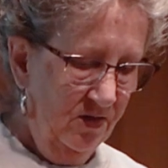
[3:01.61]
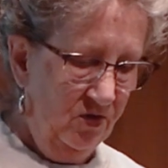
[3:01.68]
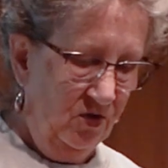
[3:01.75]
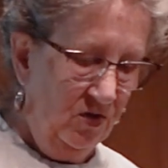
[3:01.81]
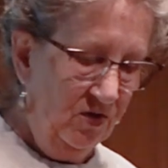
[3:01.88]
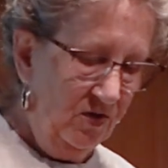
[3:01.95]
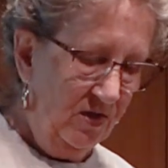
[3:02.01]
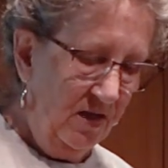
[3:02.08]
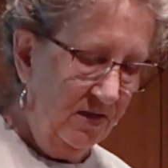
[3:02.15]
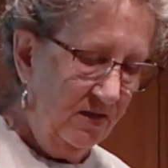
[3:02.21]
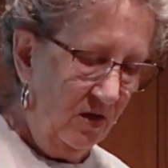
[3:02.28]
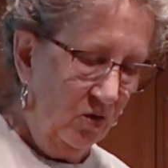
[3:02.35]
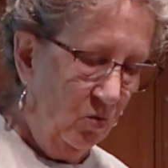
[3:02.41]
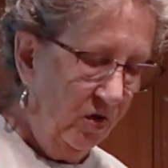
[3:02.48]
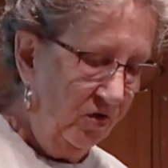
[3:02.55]
This just
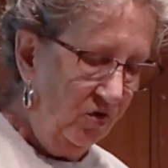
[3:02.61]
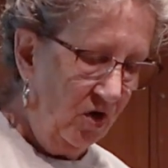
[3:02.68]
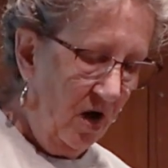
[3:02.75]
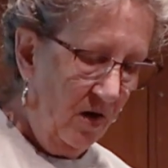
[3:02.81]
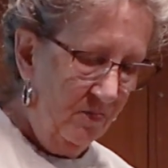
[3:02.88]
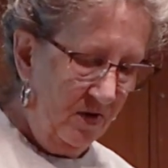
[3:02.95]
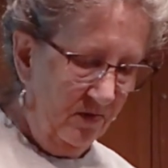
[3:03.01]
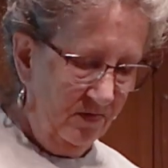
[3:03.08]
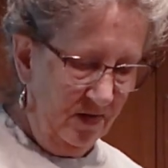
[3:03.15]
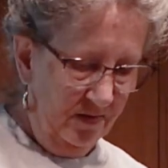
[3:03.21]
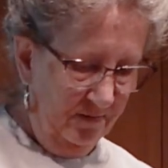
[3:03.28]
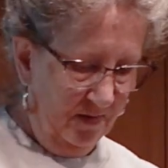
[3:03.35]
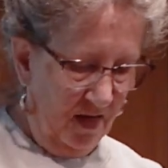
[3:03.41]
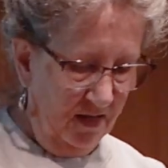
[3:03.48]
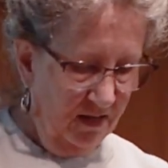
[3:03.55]
does a quick job of it.
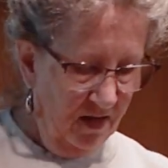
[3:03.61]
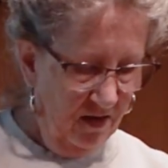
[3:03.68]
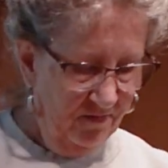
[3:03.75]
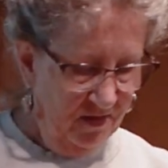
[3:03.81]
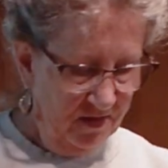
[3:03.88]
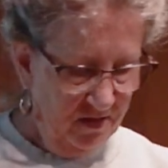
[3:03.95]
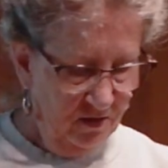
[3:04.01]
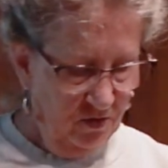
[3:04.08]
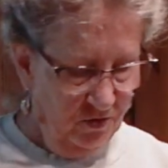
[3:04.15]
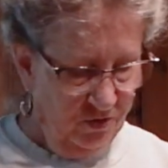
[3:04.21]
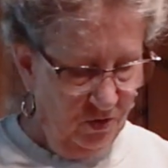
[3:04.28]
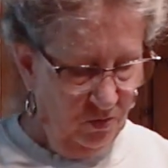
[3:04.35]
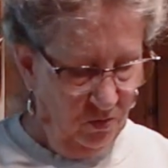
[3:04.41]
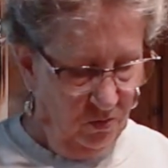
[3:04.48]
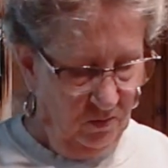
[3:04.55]
I love this little
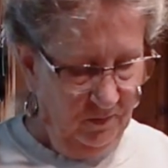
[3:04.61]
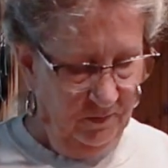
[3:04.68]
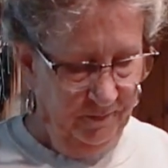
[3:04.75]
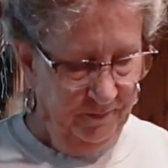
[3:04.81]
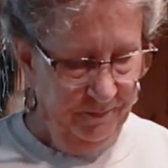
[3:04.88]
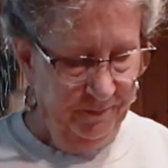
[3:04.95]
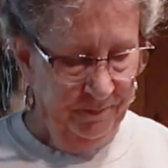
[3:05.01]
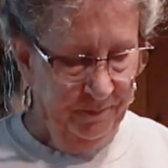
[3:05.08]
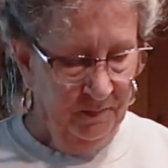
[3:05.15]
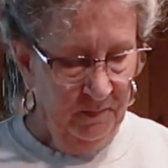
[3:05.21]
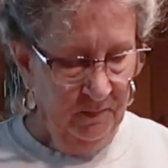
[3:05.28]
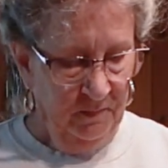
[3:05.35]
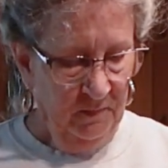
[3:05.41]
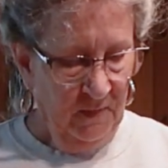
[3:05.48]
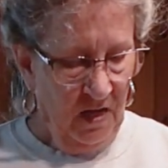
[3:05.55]
tool.
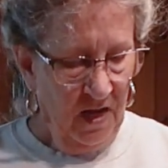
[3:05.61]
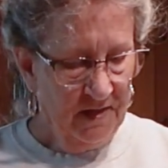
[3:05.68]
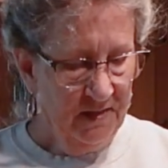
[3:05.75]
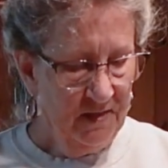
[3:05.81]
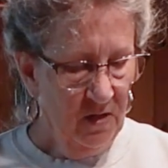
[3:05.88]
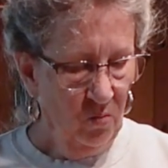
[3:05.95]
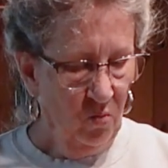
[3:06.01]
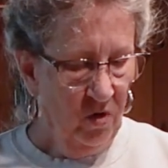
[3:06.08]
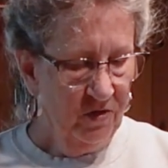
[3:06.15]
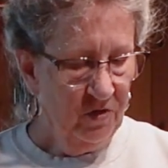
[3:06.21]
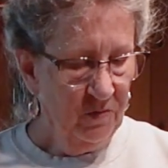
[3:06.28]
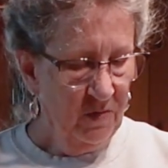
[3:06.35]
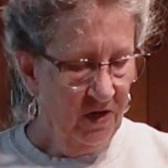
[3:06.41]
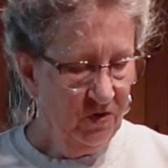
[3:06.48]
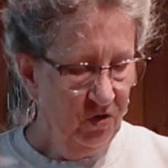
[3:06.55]
I sent one
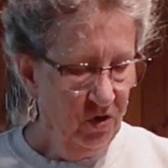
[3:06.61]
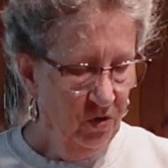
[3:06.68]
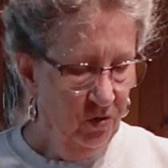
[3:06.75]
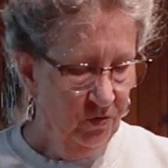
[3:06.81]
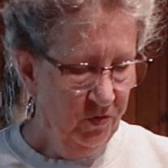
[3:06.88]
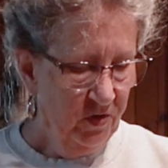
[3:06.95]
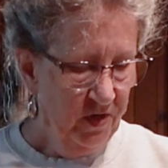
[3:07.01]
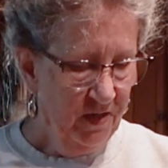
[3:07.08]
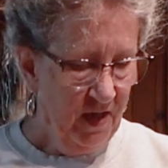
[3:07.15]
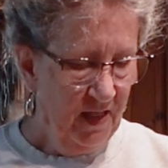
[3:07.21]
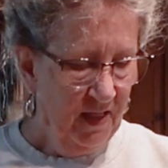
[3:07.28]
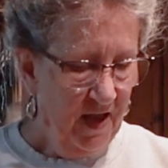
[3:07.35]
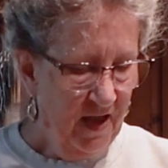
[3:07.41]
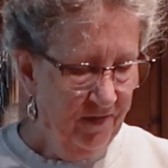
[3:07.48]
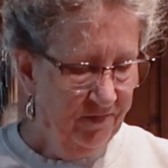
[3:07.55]
to my children and they
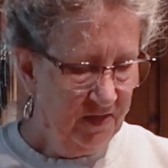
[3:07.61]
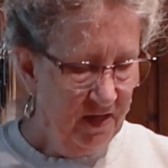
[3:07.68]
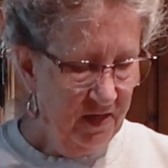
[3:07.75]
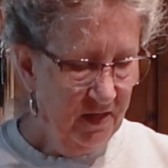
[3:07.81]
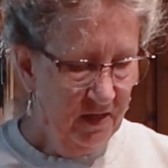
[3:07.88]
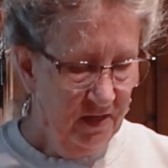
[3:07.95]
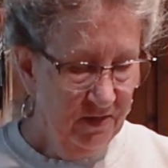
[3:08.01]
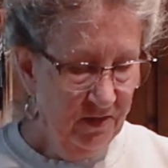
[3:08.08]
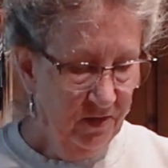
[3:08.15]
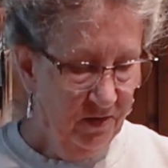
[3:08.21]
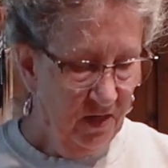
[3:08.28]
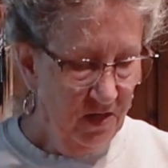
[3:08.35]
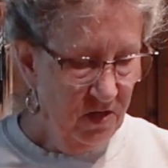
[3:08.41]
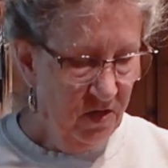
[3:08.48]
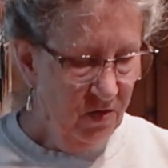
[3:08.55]
laughed at it until
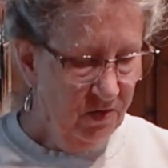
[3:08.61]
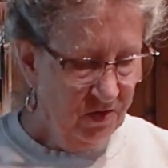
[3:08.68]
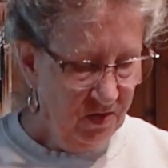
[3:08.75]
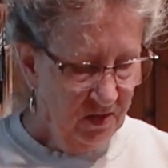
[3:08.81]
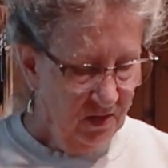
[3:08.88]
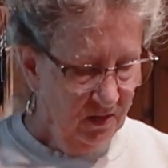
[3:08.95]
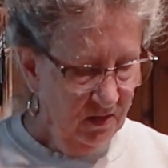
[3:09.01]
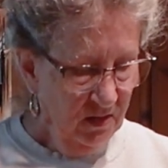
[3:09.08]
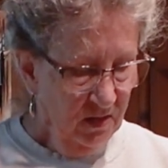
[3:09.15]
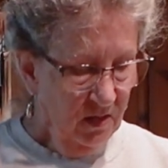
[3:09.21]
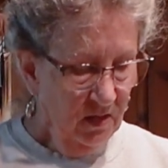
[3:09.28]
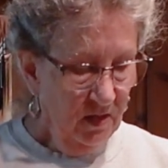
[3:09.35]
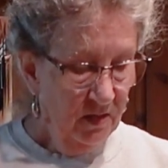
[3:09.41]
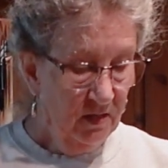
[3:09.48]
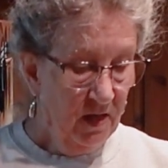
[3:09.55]
they used it,
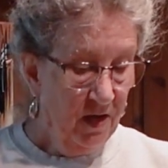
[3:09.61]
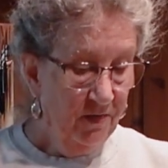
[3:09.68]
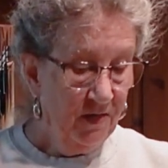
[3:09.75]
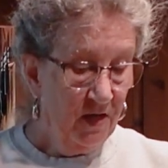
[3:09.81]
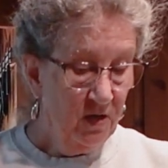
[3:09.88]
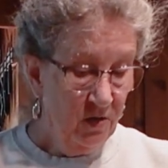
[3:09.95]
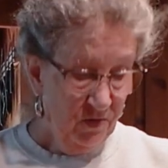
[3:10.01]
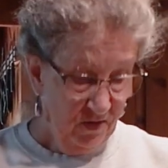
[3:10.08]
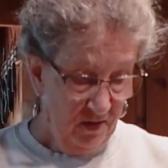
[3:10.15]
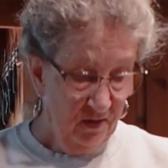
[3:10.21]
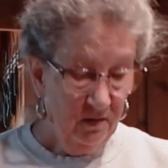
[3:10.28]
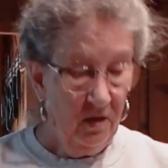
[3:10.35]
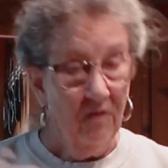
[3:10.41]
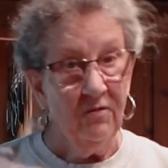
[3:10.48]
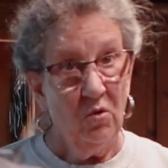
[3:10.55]
and now they use
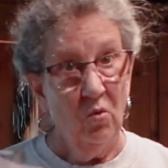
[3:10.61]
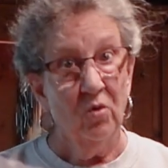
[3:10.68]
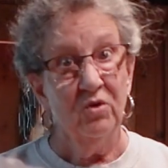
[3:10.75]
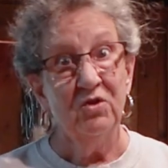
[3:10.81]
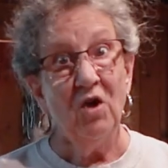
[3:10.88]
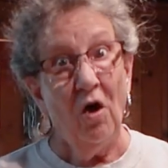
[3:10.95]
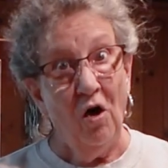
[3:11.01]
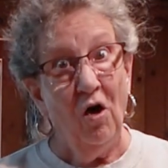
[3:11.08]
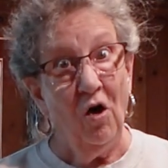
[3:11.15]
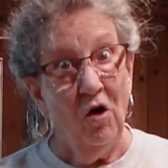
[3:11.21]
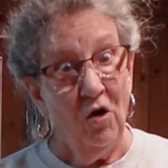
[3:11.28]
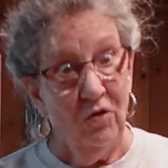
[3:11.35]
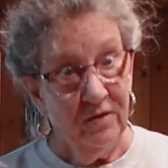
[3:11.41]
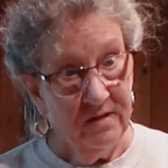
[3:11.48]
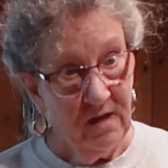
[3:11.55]
it, of course,
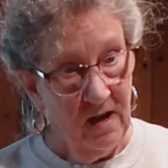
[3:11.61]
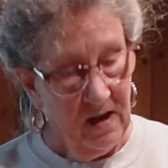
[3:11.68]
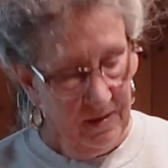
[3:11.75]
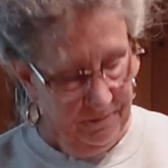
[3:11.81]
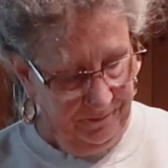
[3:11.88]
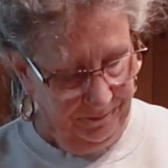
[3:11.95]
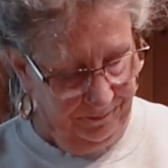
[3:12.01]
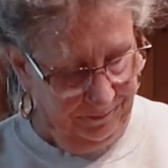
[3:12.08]
all the time.